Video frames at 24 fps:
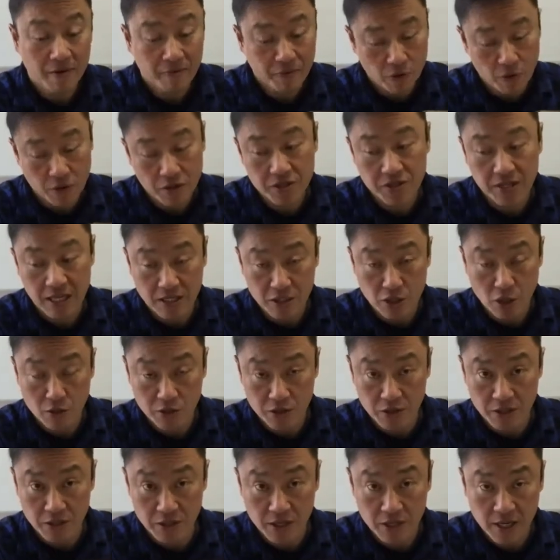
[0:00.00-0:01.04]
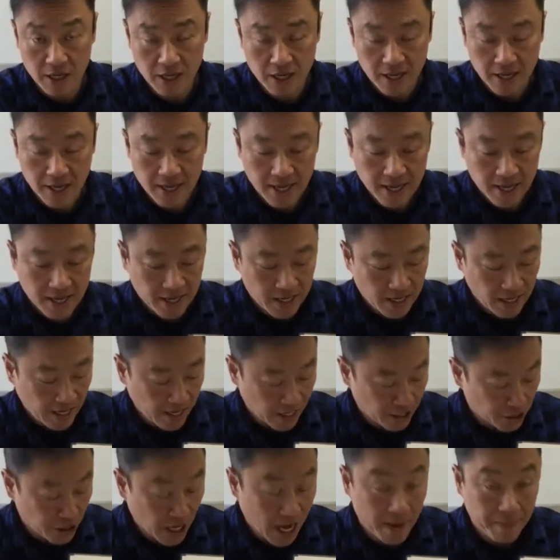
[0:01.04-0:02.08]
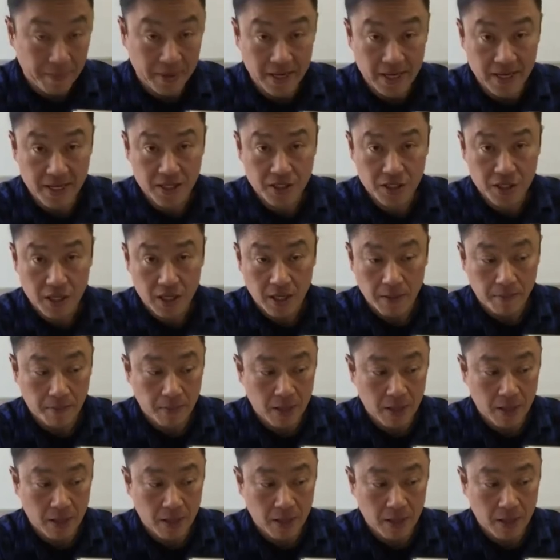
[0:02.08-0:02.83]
Of course, that's also in, in Japanese.